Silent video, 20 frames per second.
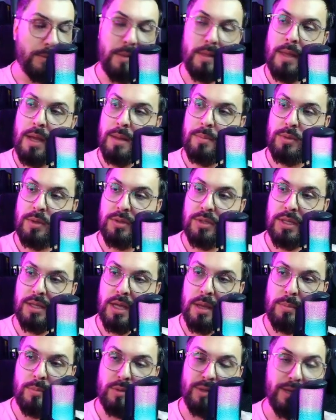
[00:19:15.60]
I'm using
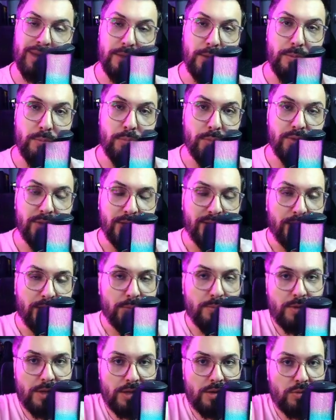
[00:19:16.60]
Appwrite, which is
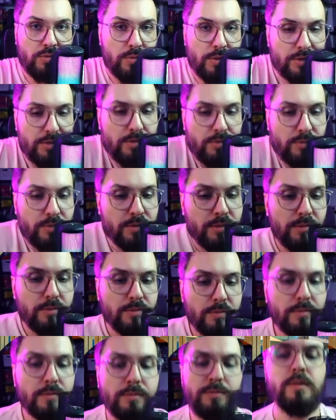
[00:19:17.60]
something I always use,
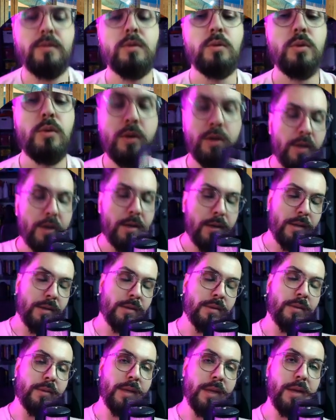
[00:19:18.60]
to create
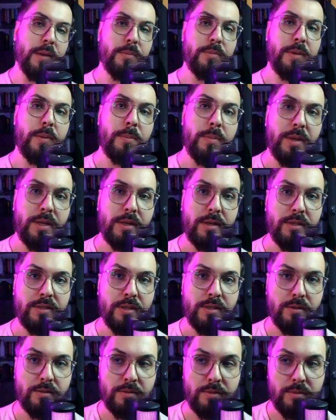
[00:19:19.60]
MVPs
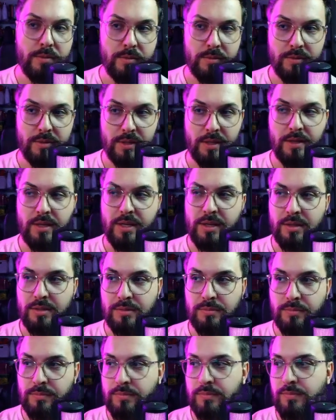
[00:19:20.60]
that I
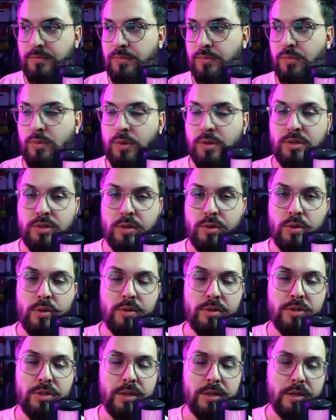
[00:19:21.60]
want to
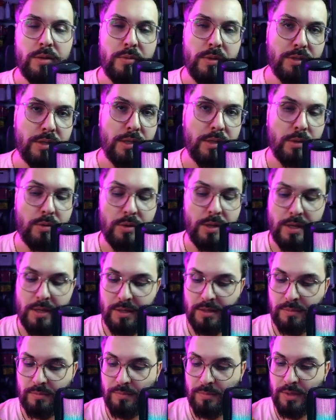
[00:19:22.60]
launch and everything, okay?
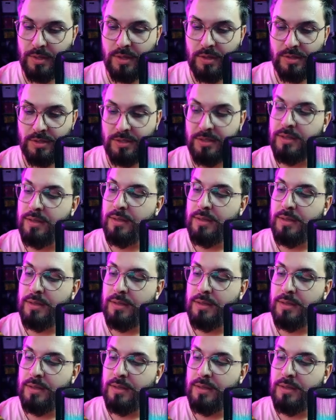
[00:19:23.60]
Because